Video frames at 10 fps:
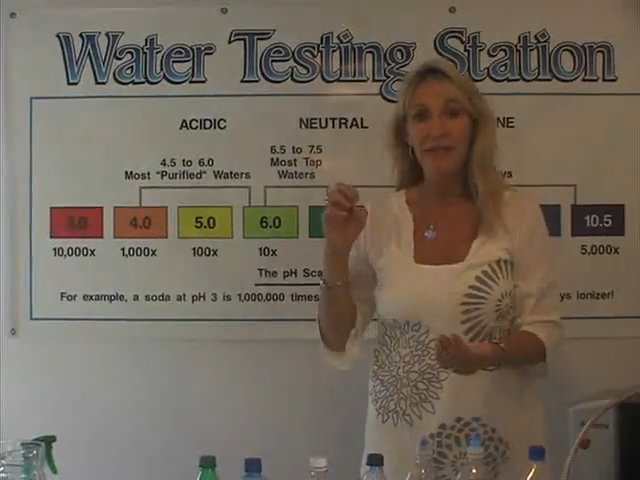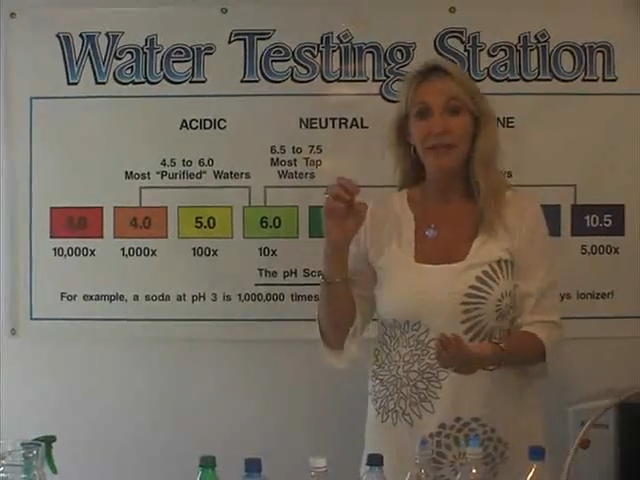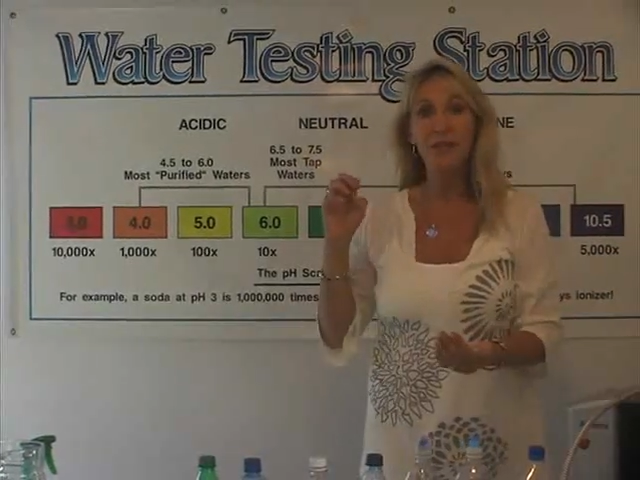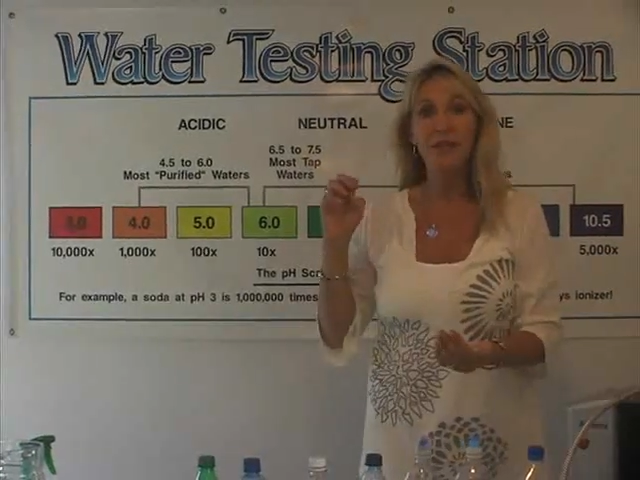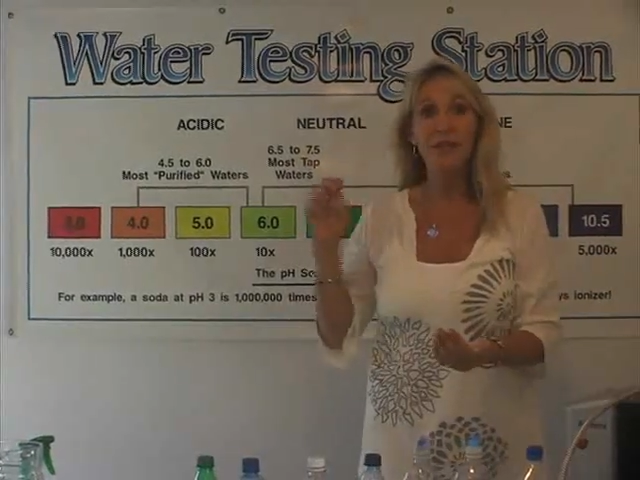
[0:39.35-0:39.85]

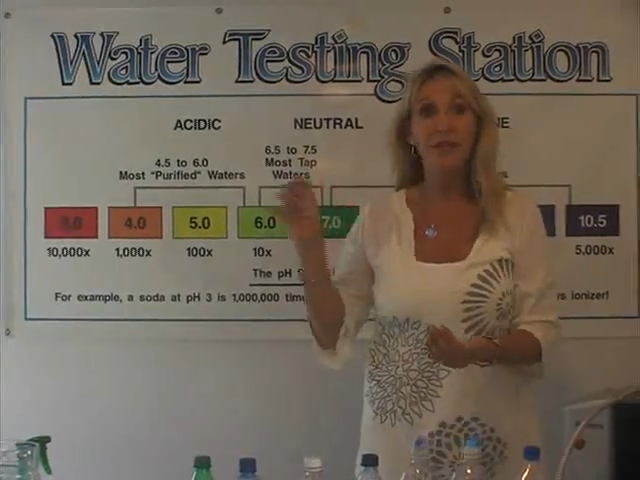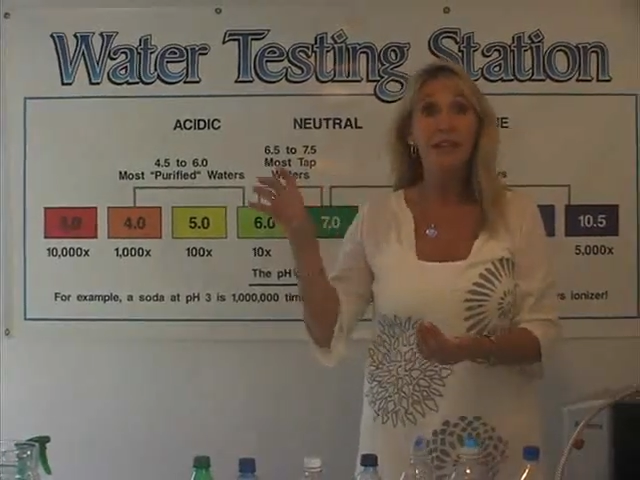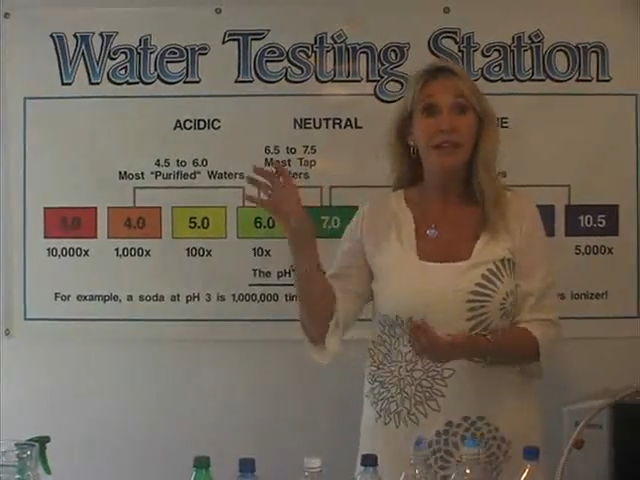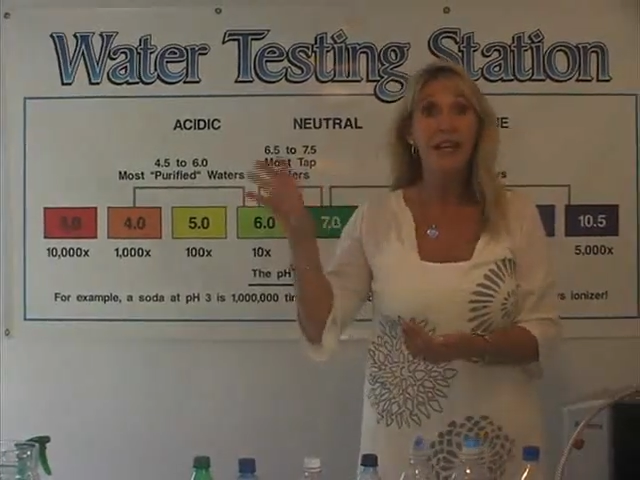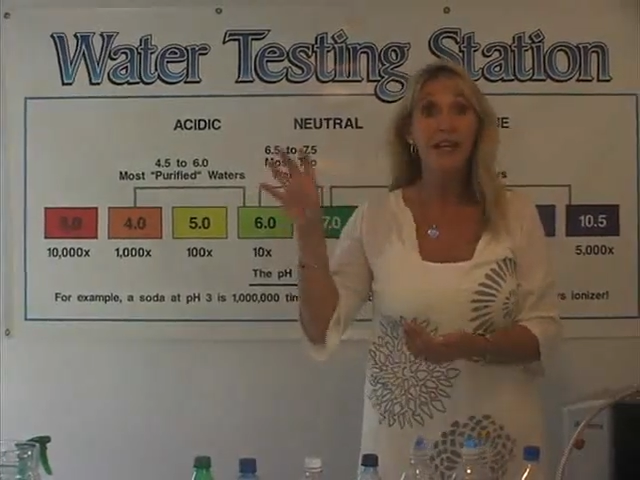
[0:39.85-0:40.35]
is those
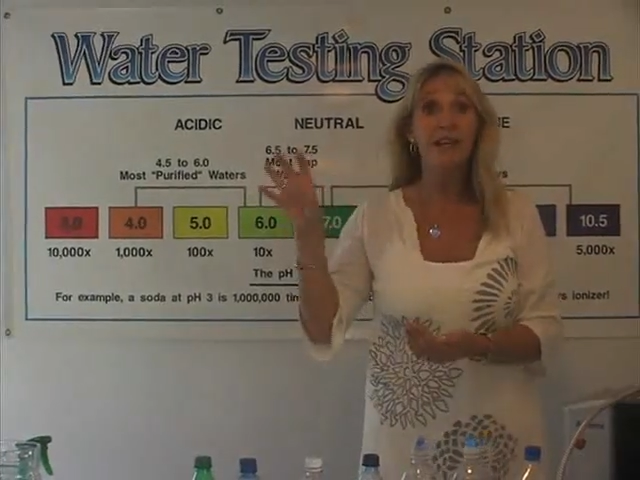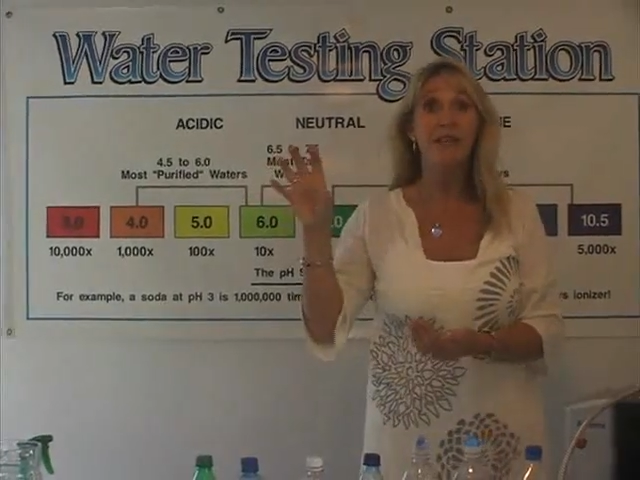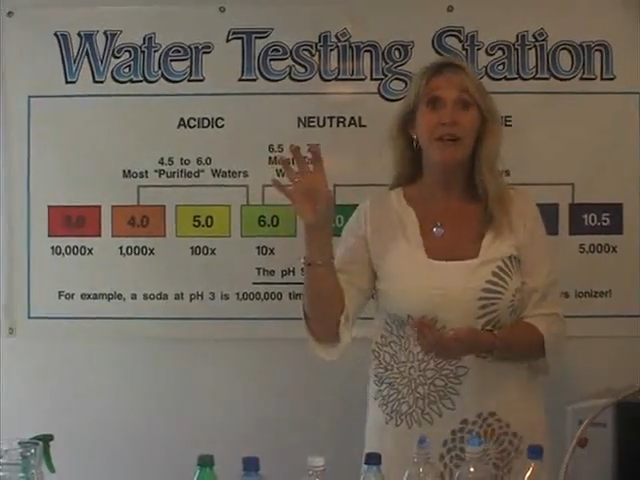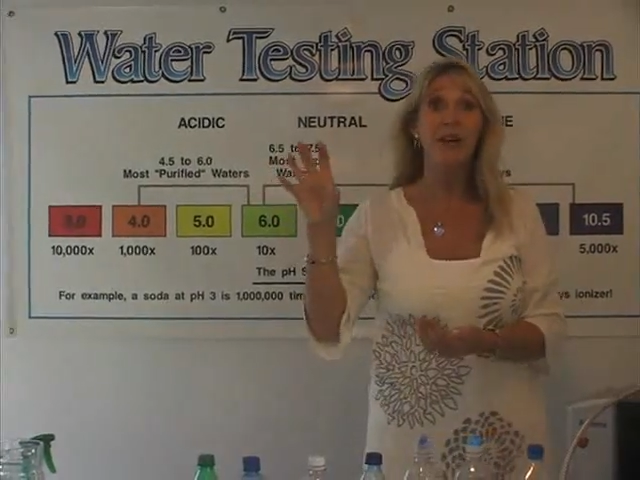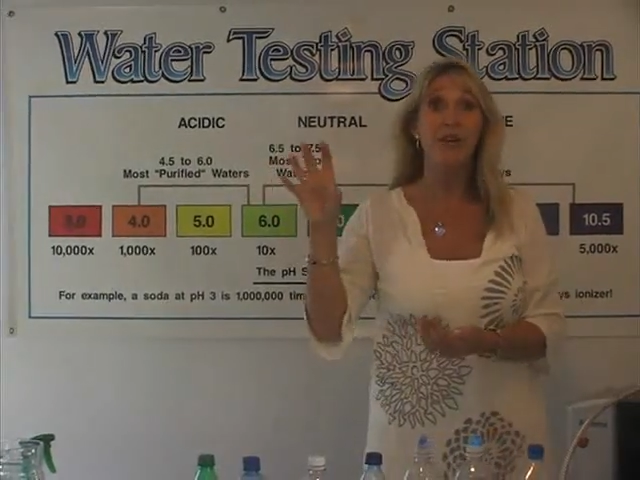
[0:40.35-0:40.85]
little negative
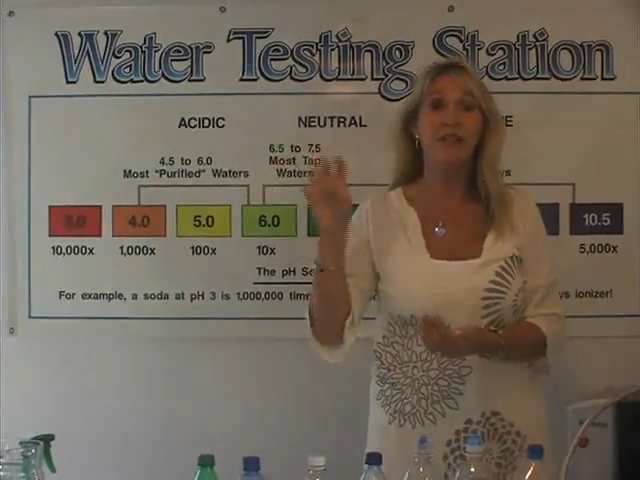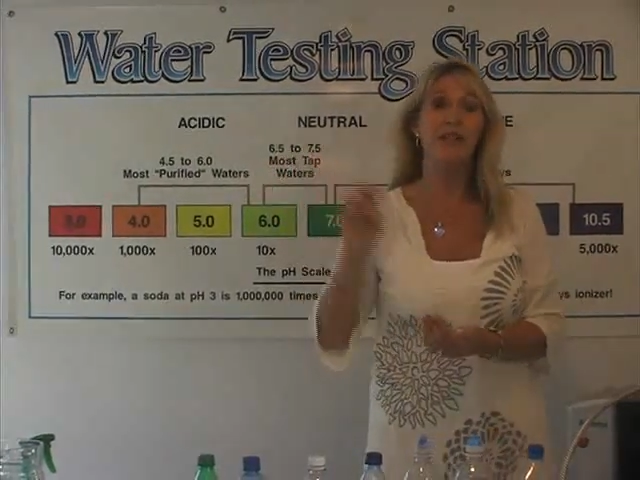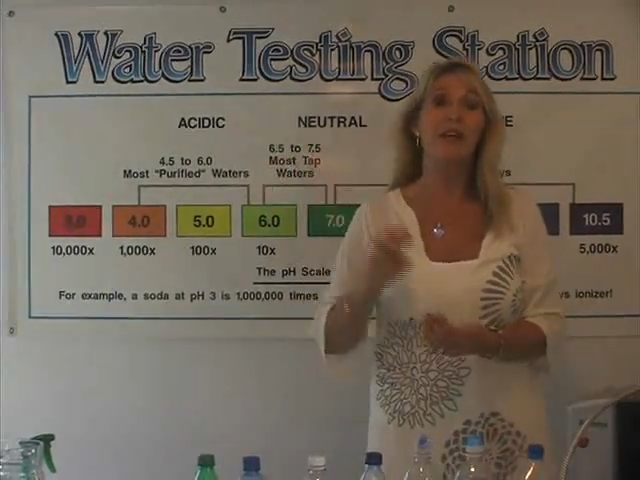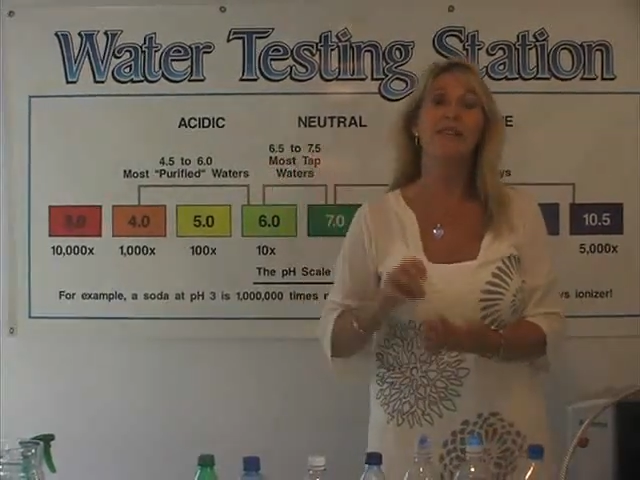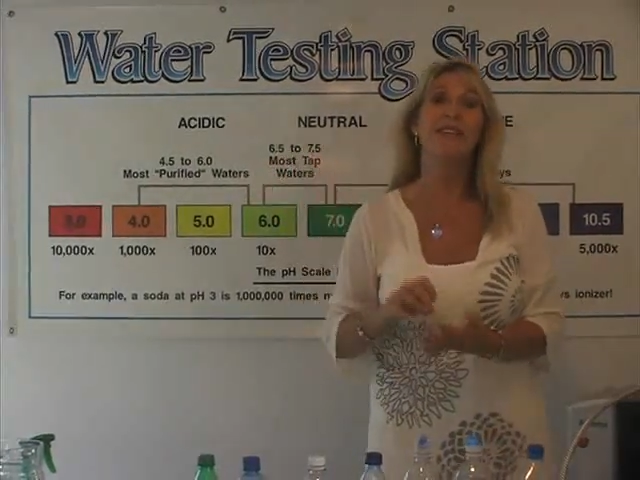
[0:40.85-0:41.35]
ions are
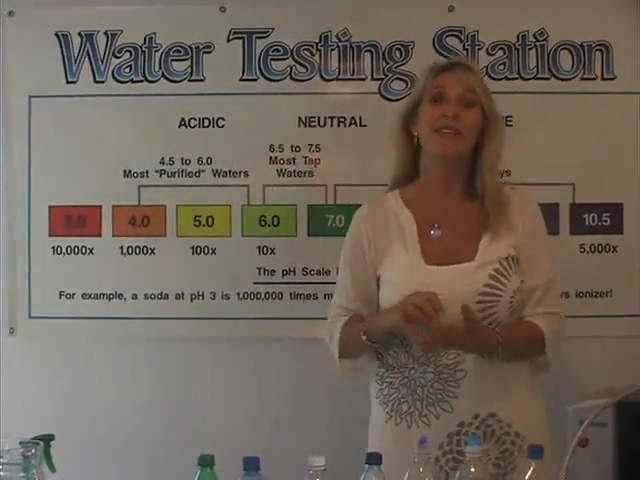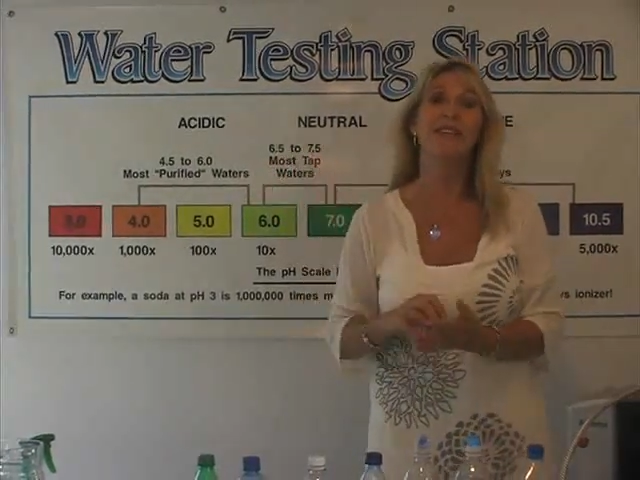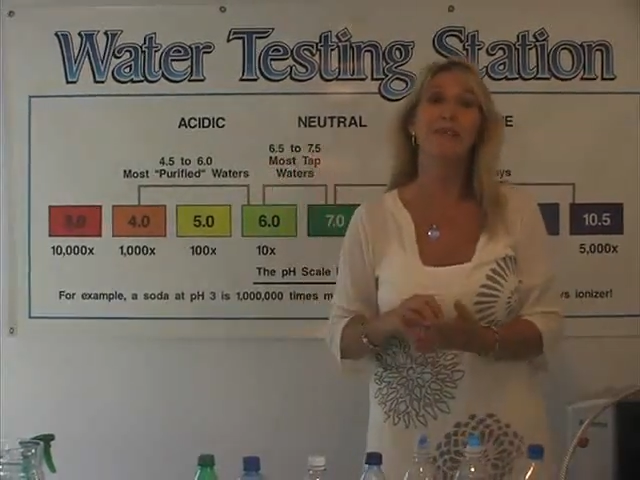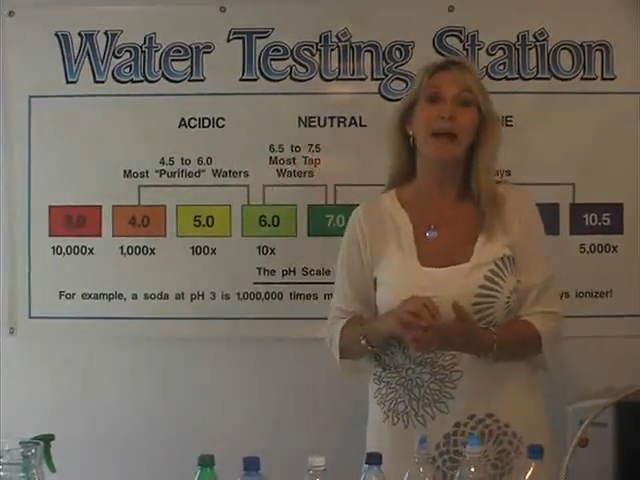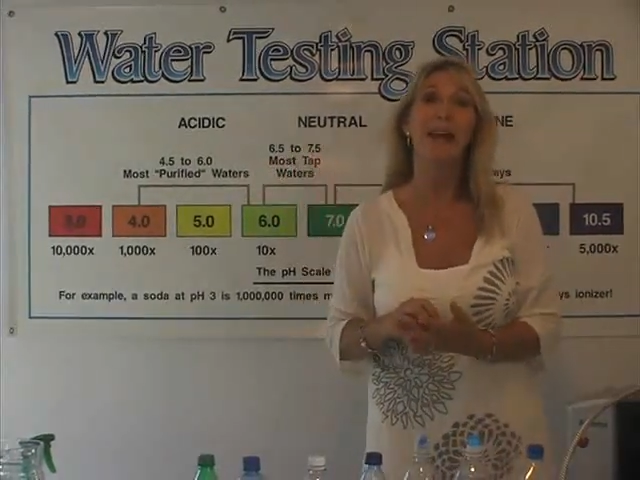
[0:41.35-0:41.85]
kind of like
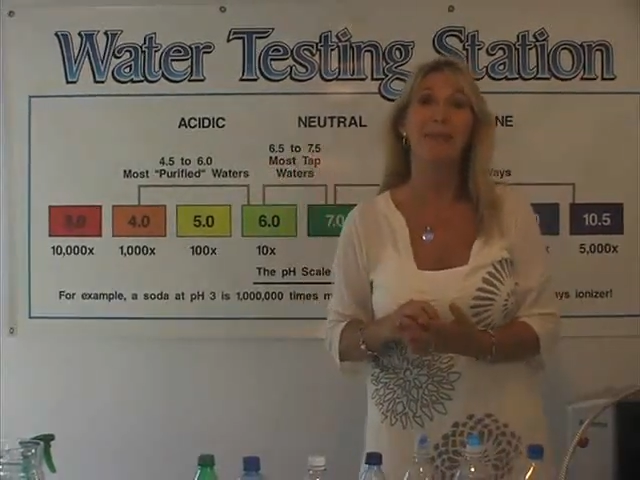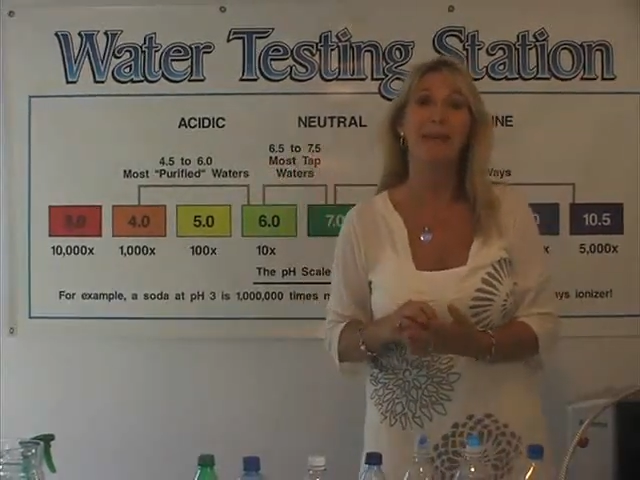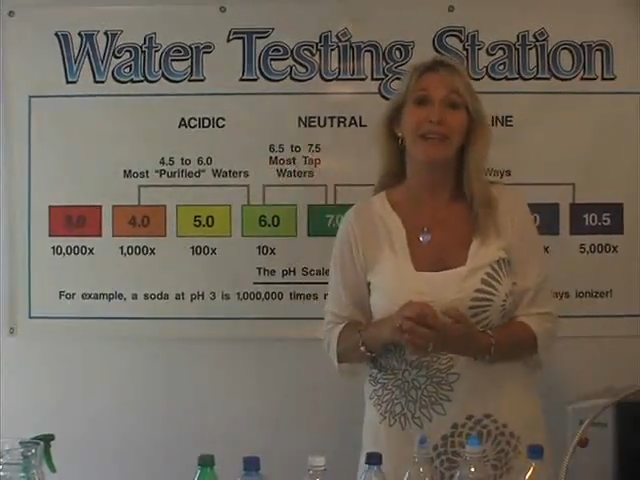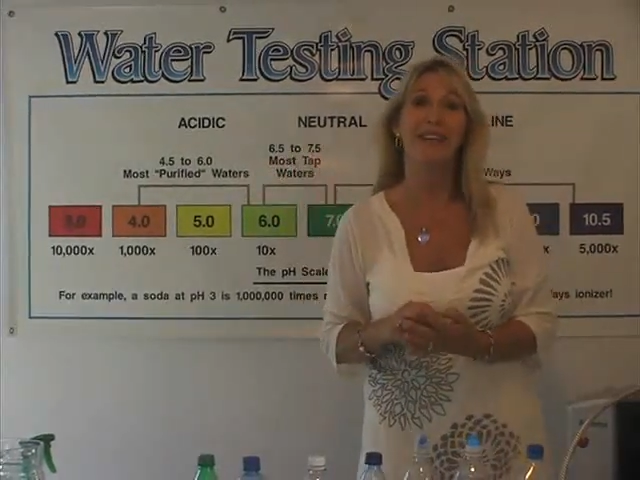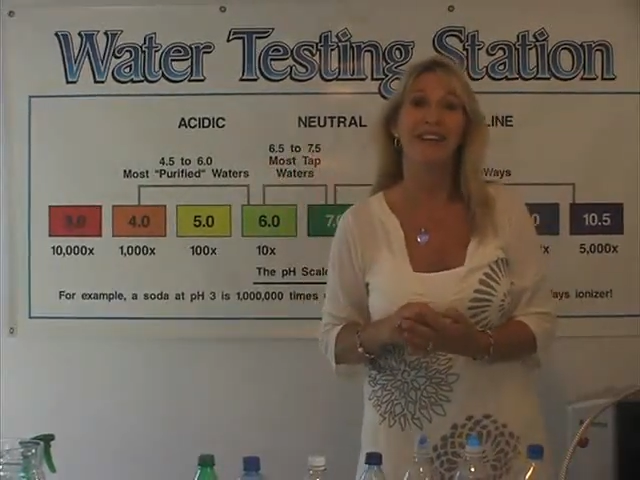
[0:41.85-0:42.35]
little Pac-Man,